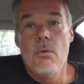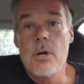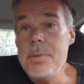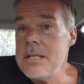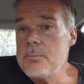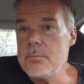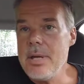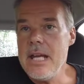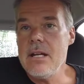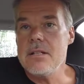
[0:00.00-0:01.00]
we're being
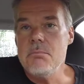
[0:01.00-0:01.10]
prepared